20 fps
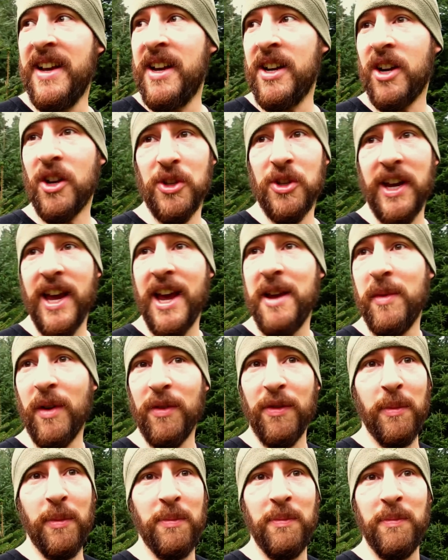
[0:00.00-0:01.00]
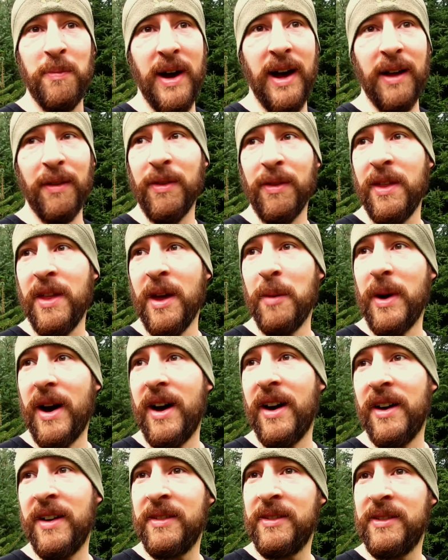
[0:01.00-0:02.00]
because I came off the path
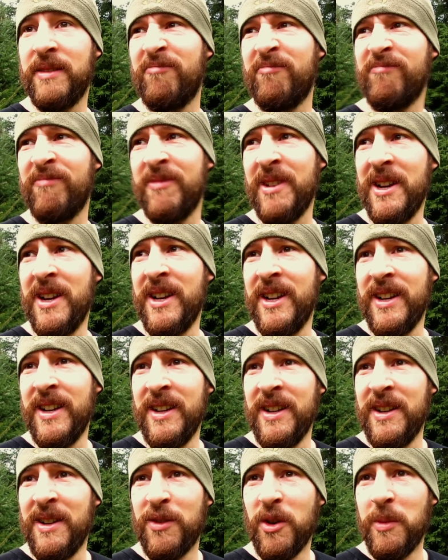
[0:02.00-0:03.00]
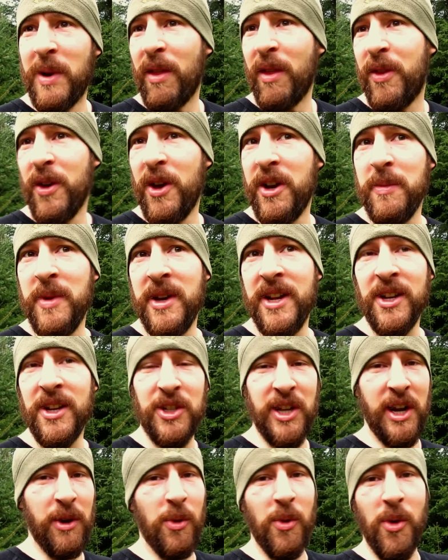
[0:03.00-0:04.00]
for about 30
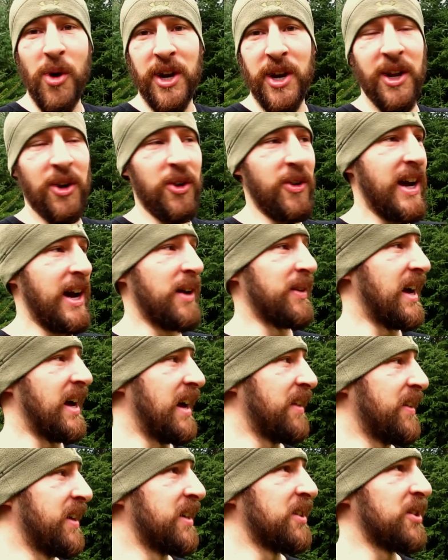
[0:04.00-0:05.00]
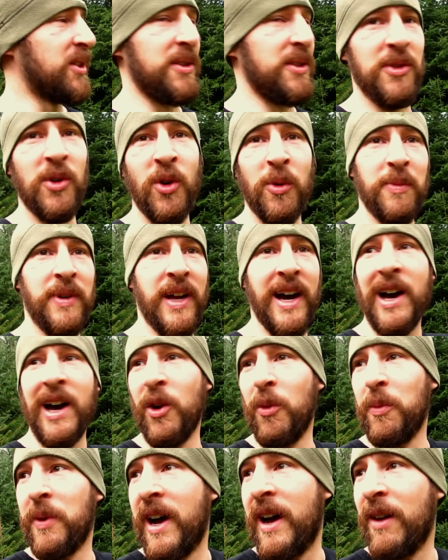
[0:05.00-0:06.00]
minutes and I was walking on ground like this and up
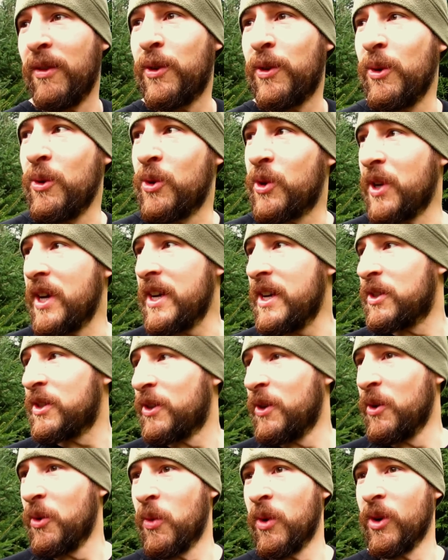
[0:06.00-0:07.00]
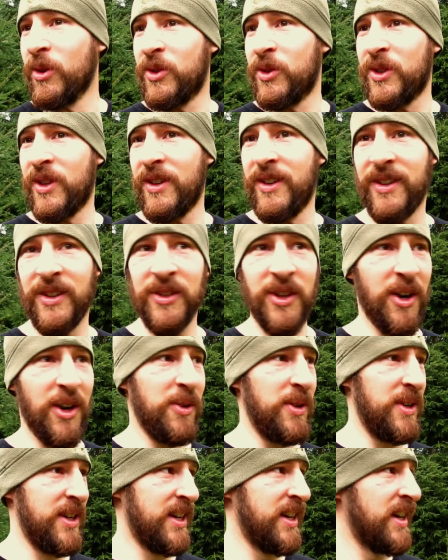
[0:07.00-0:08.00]
down through trees, through woods.
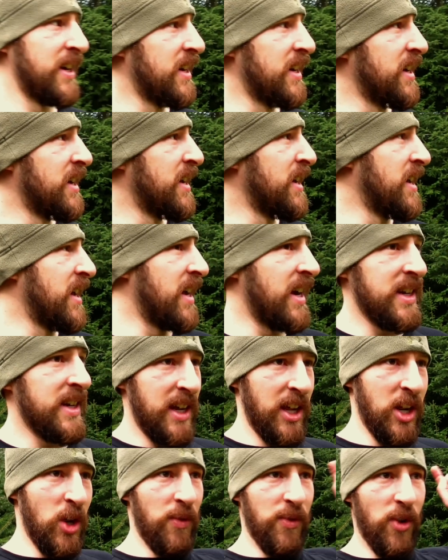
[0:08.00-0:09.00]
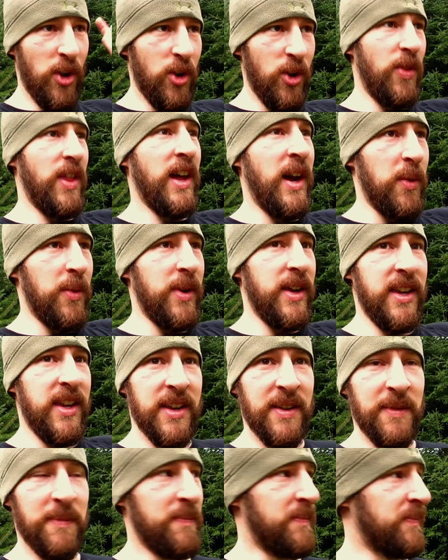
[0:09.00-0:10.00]
So I know I've got to go that way.
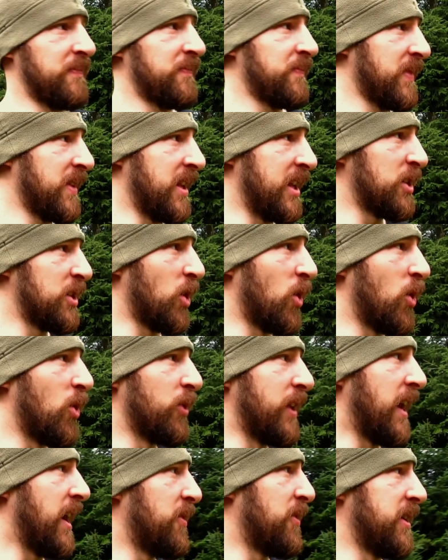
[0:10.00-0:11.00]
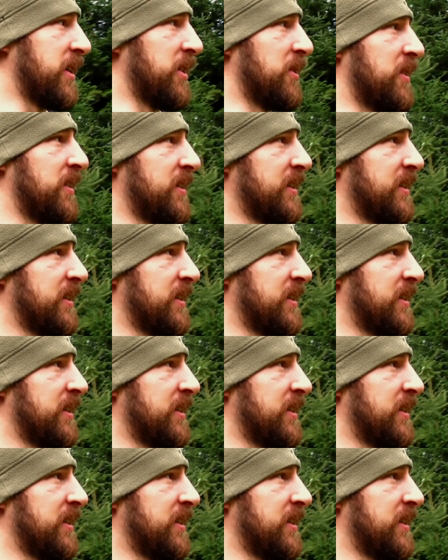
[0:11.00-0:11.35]
It's all downhill.